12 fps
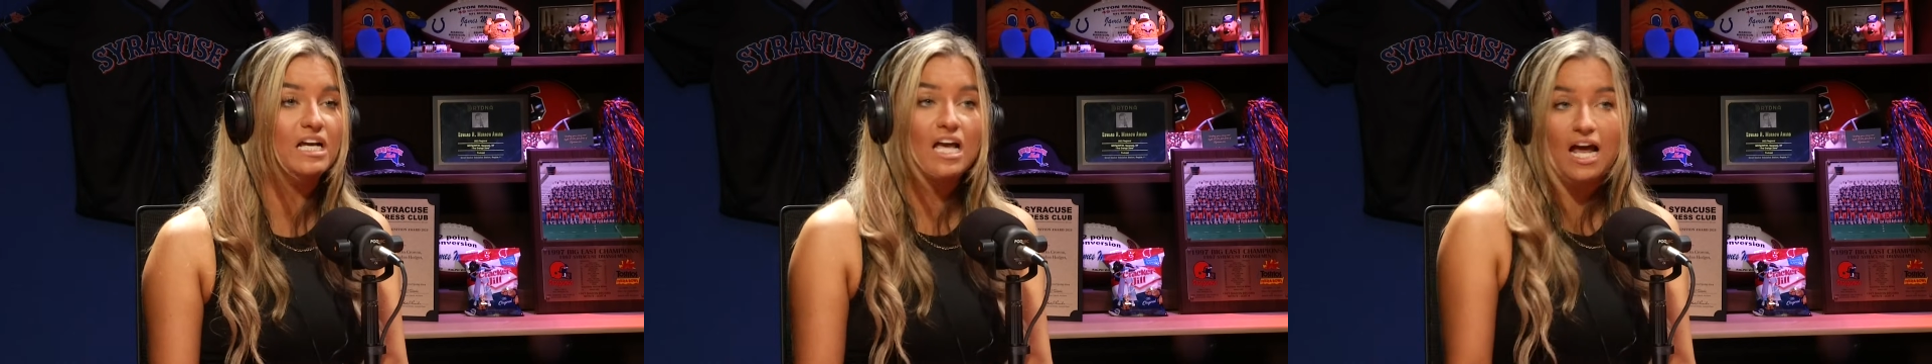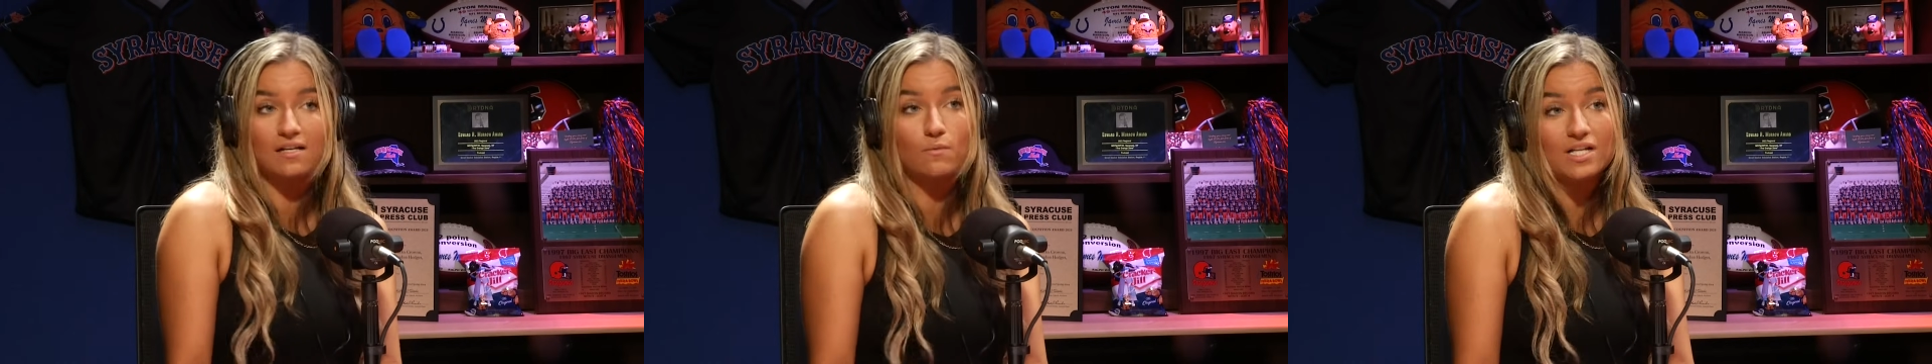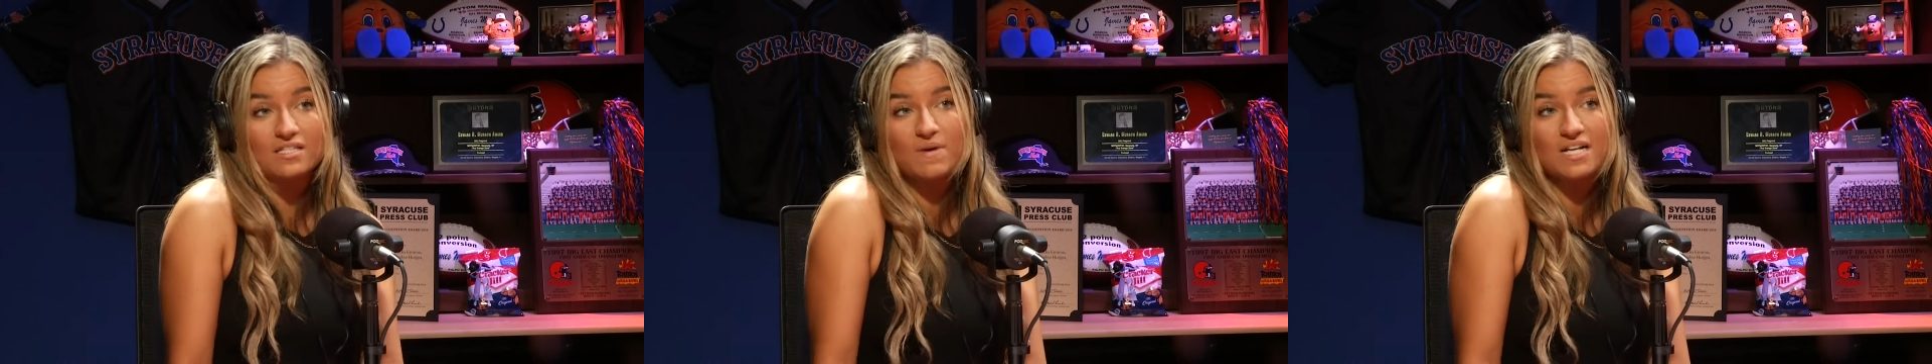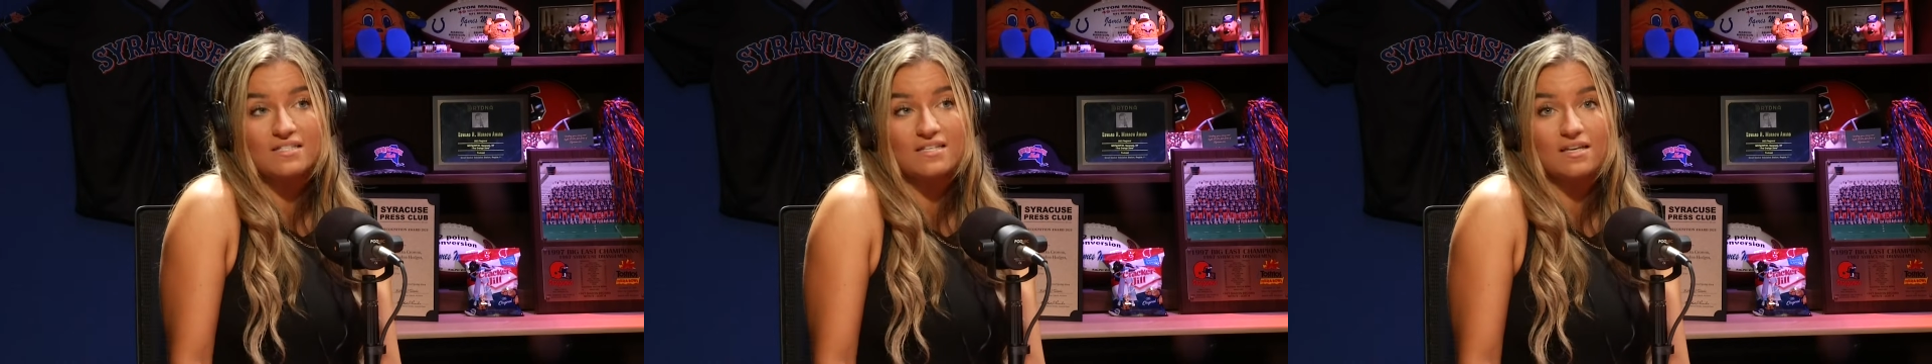and he wants him
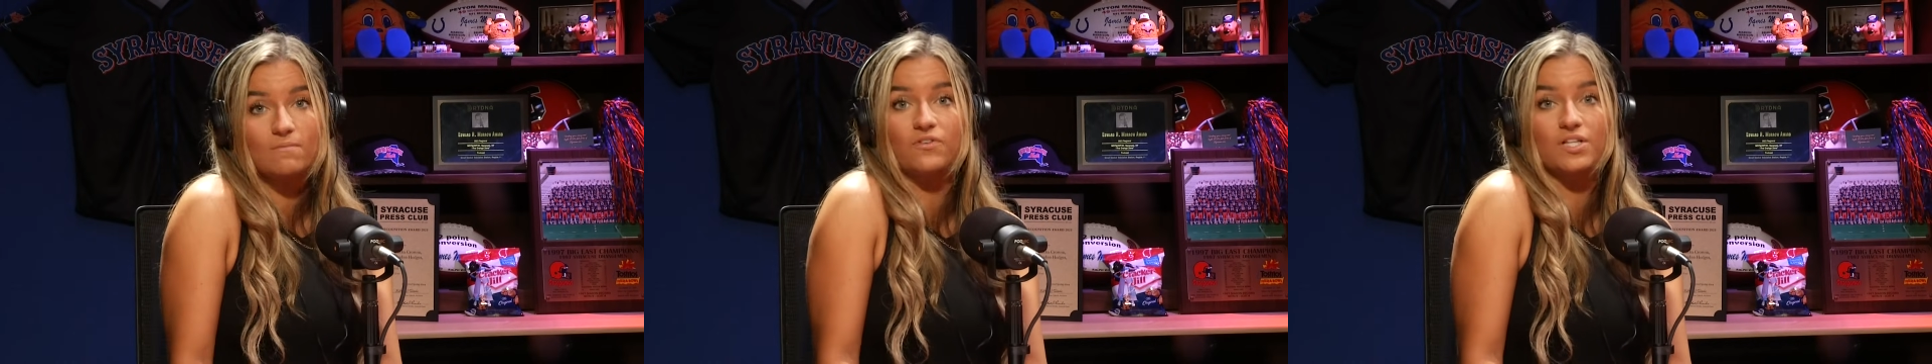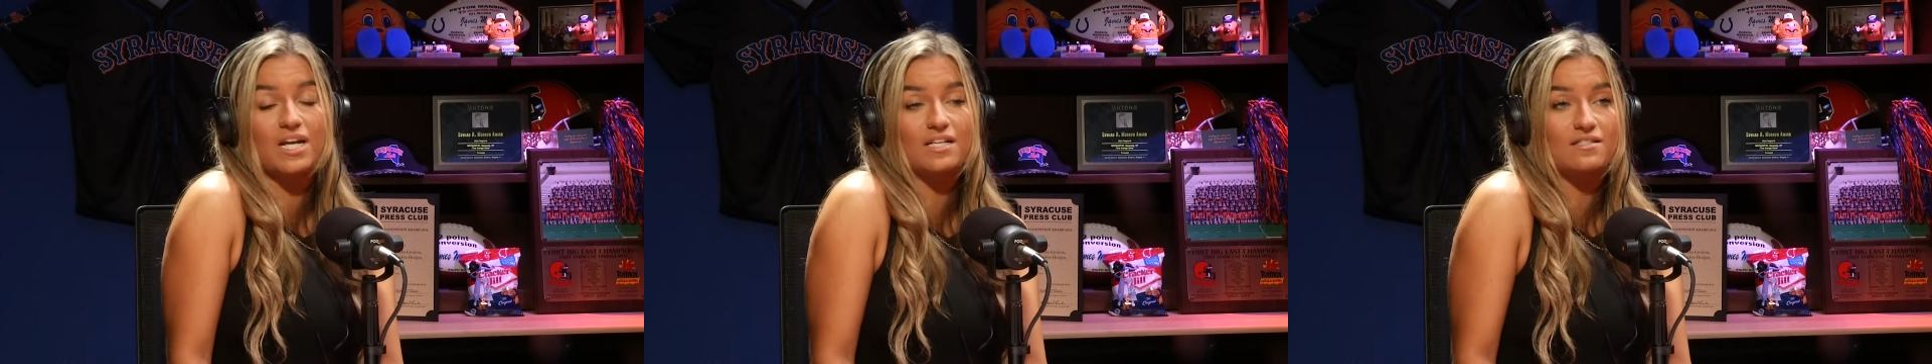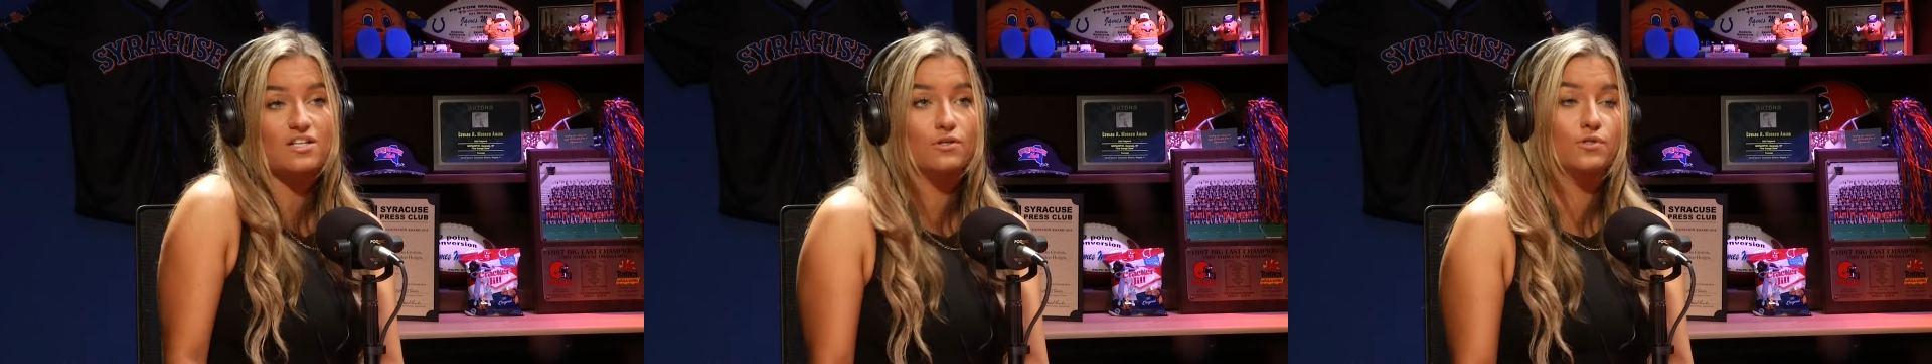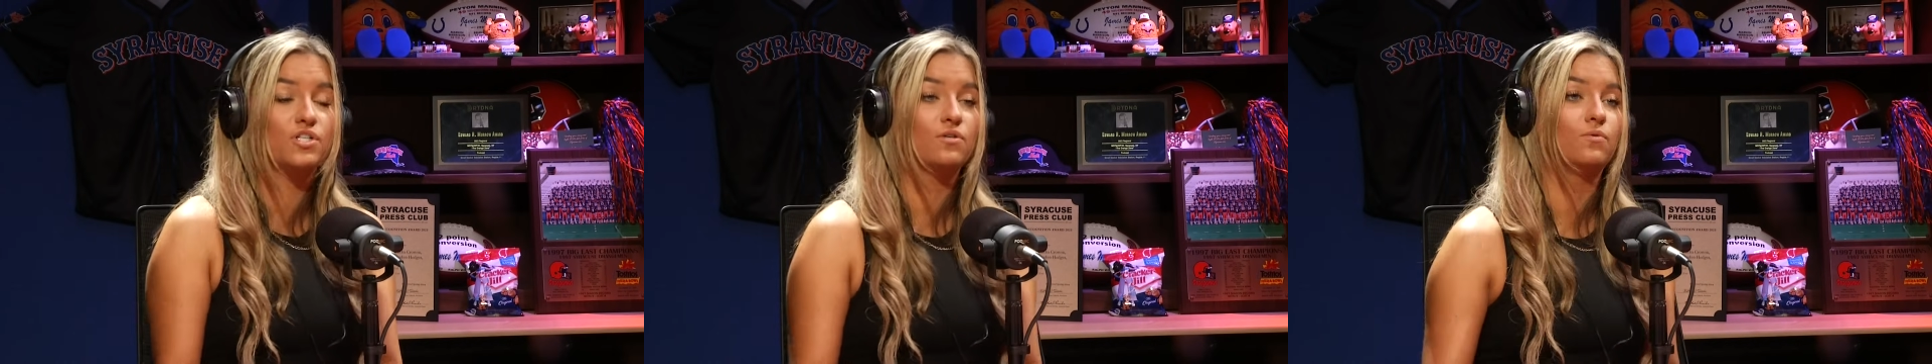on his team for the next year
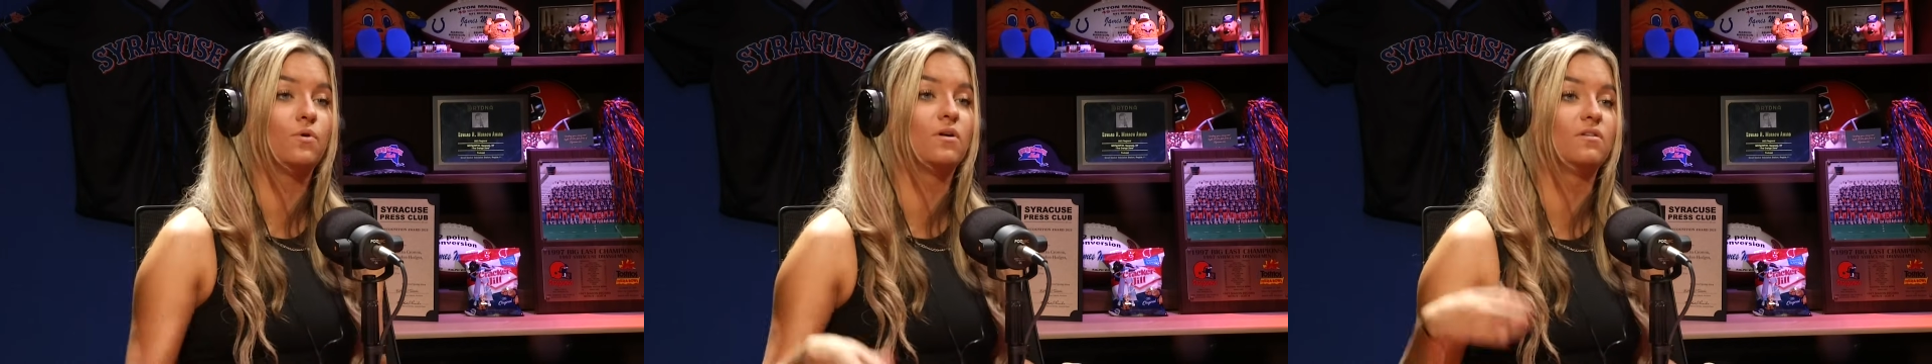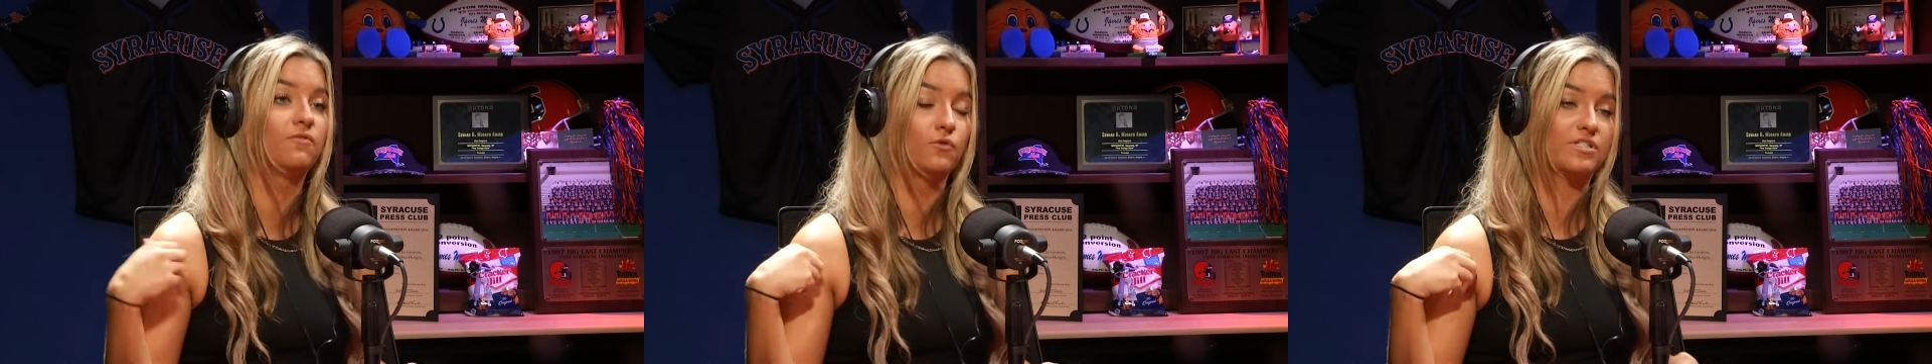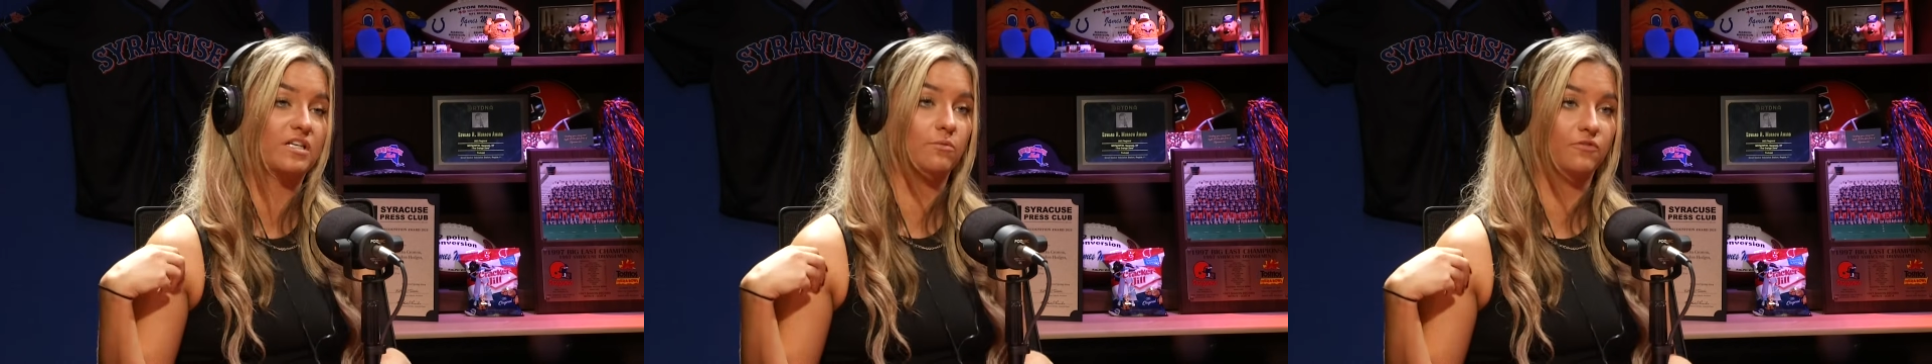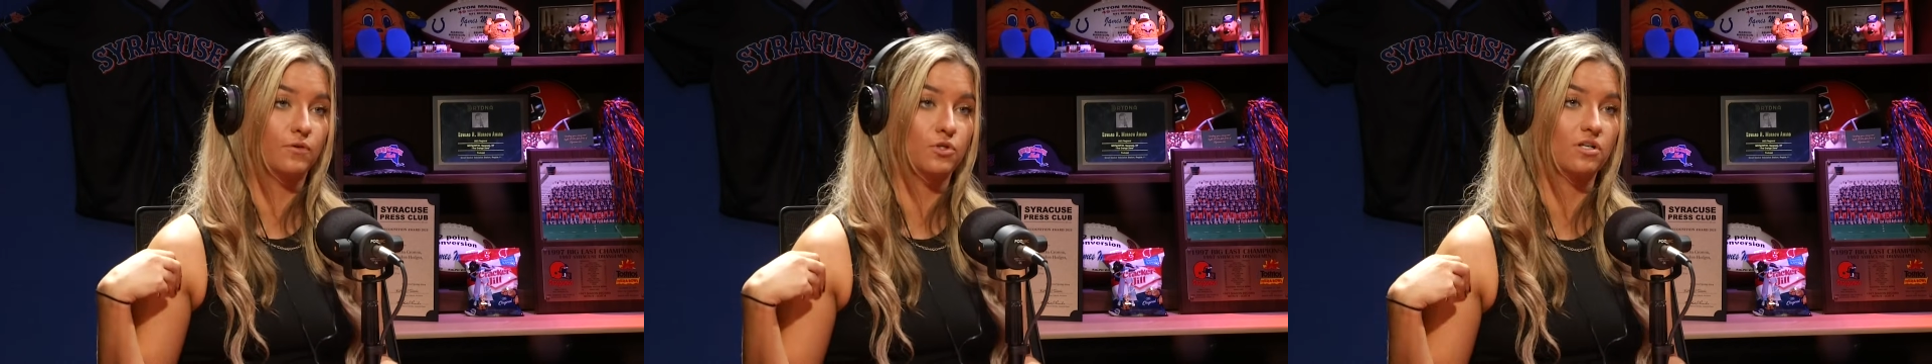or two or the foreseeable
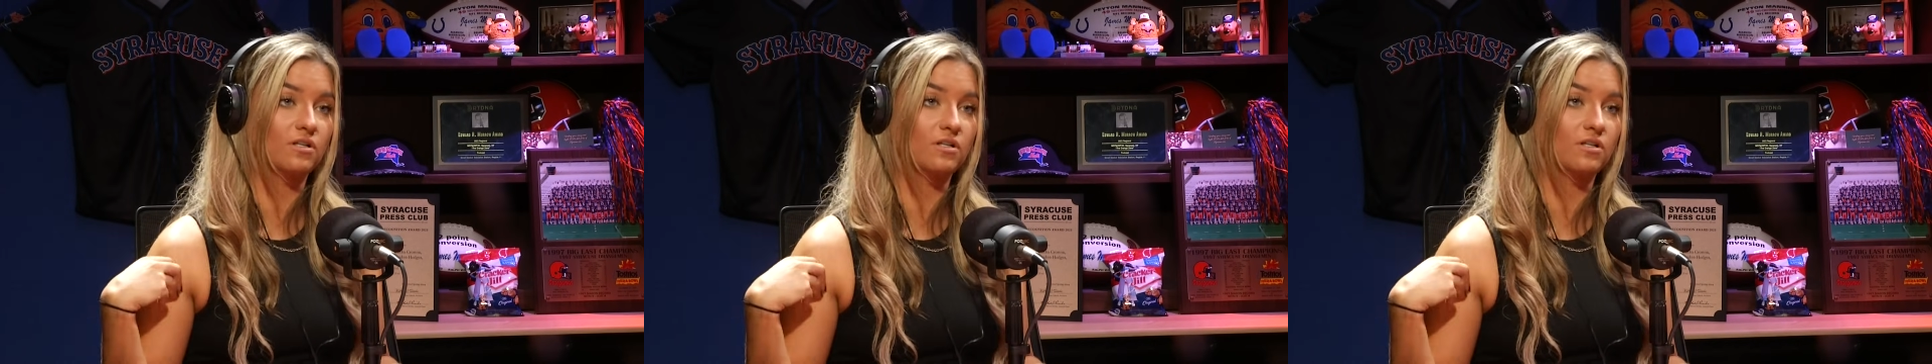future.